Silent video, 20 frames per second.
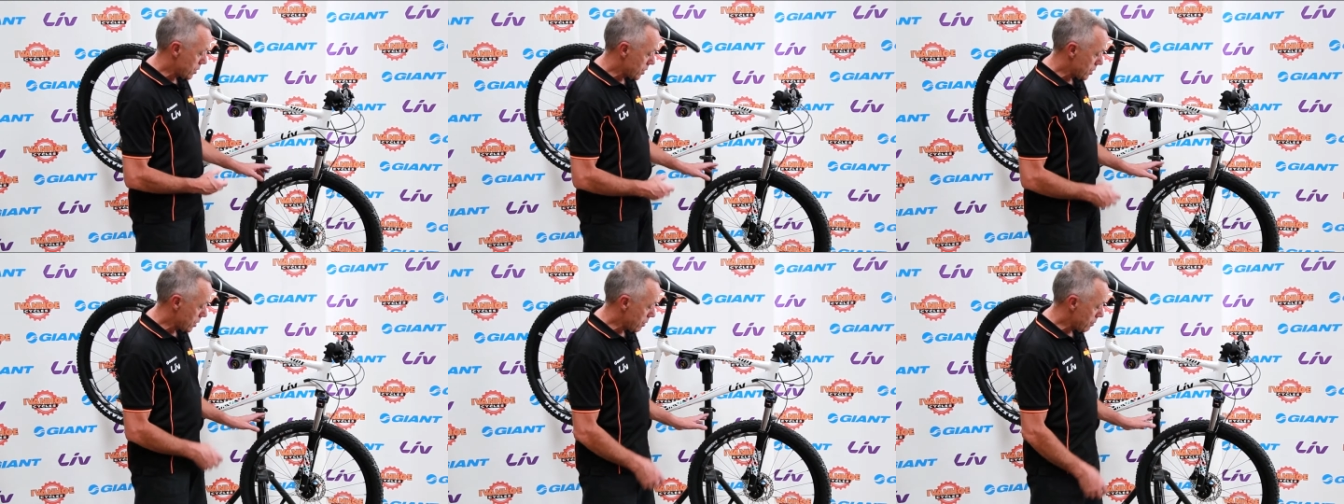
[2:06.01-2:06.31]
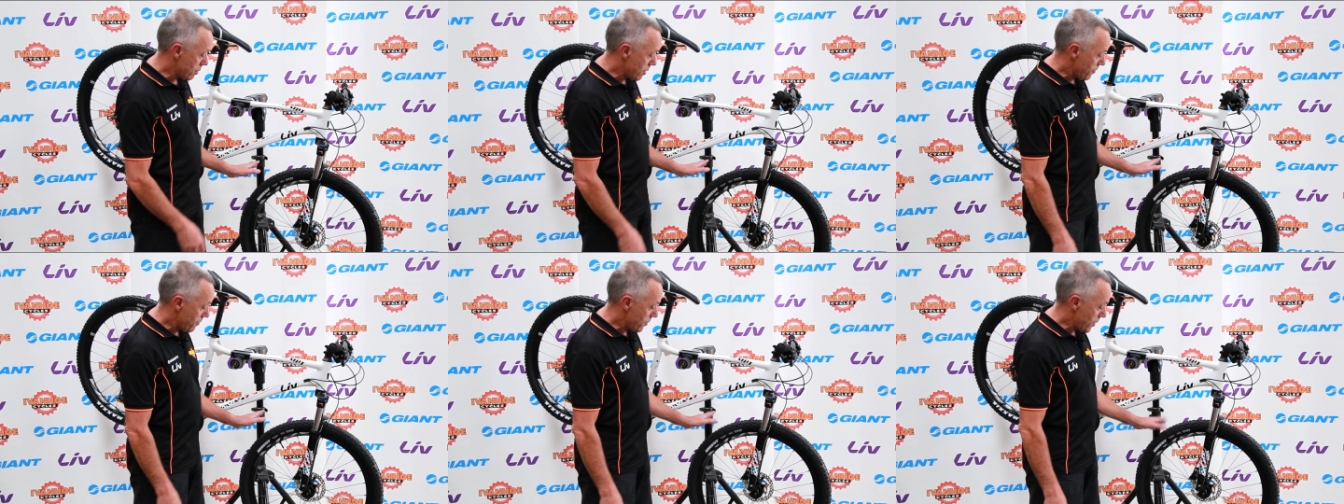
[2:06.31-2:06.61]
So
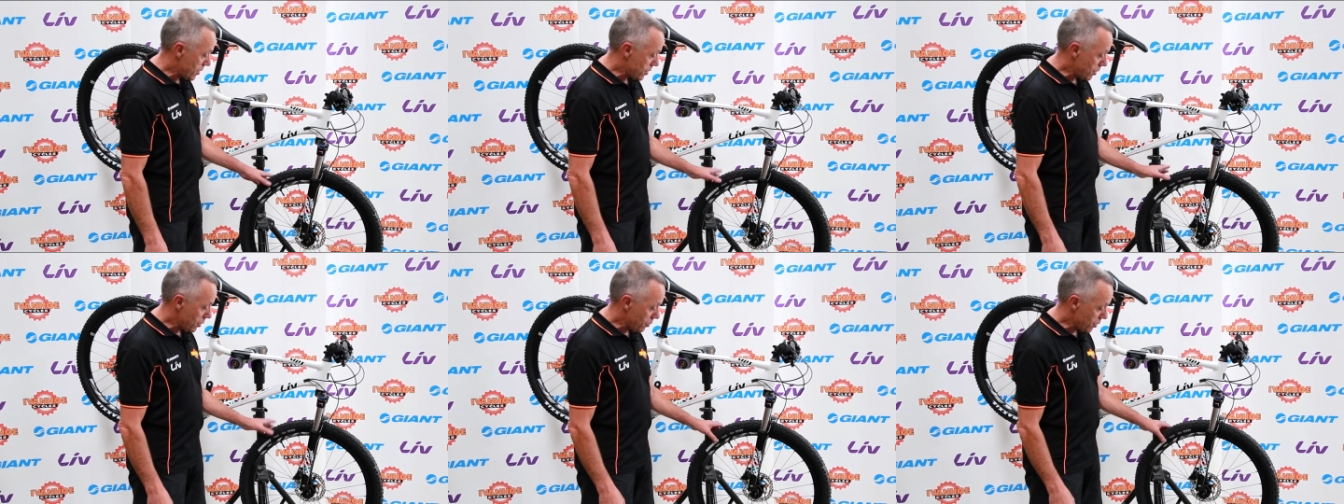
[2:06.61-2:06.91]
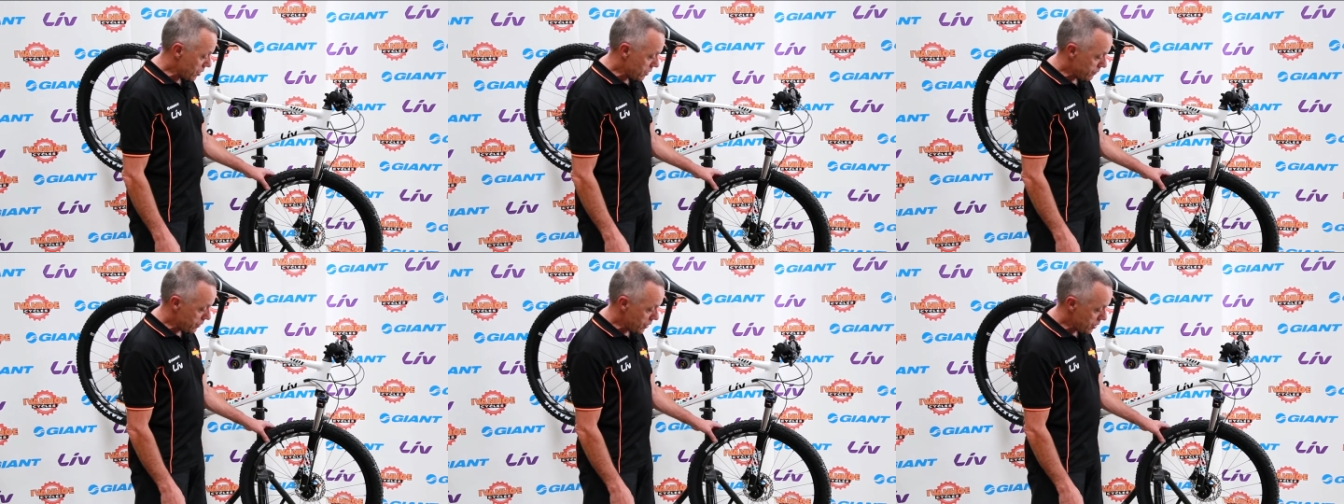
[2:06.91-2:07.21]
that's a
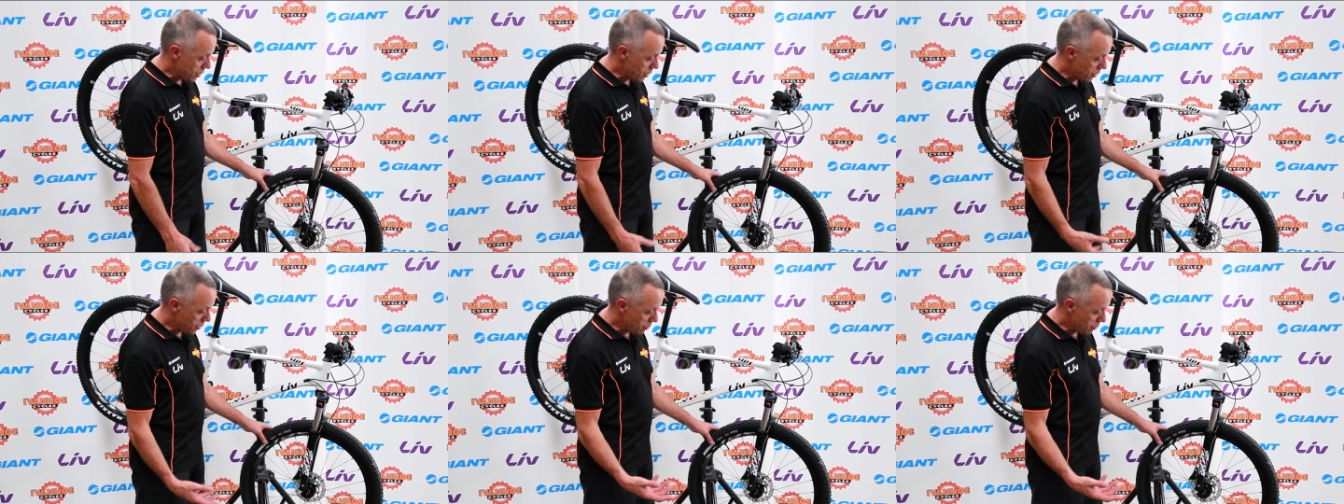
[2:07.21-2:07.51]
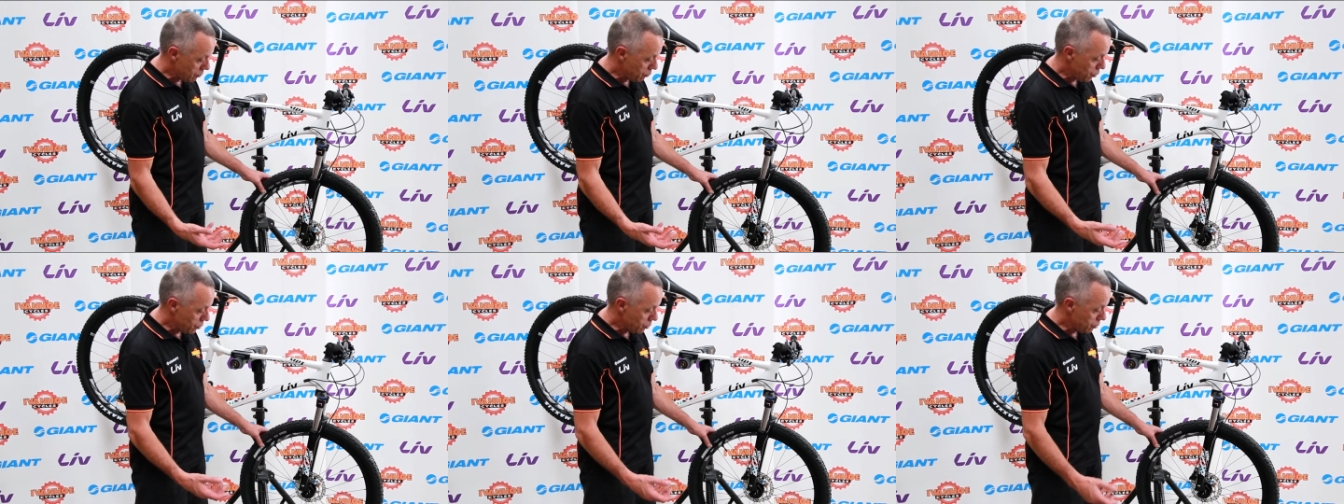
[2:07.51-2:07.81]
nice feature
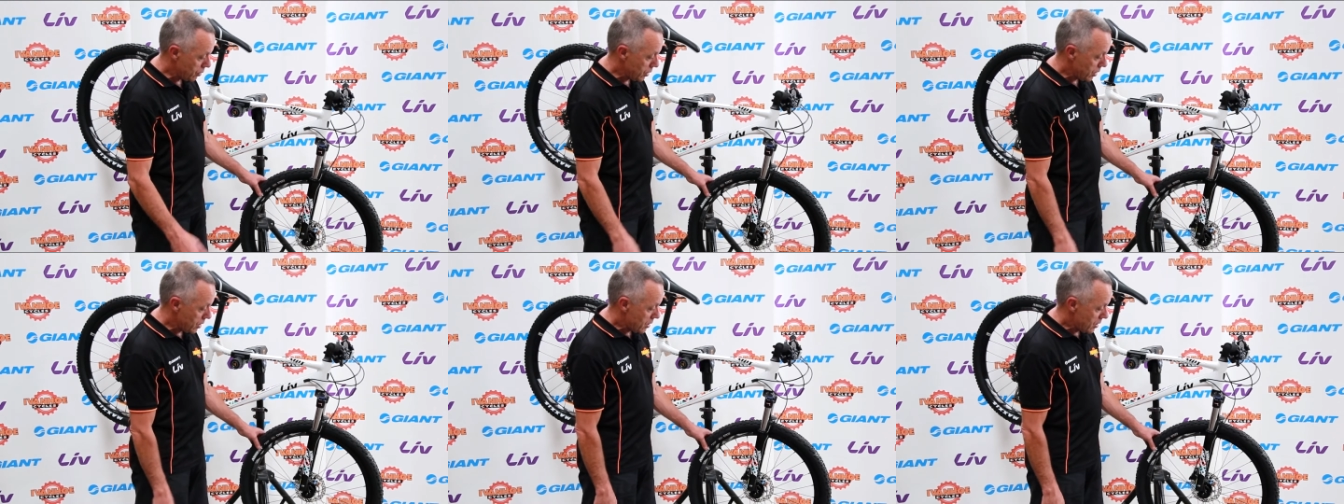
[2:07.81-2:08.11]
that will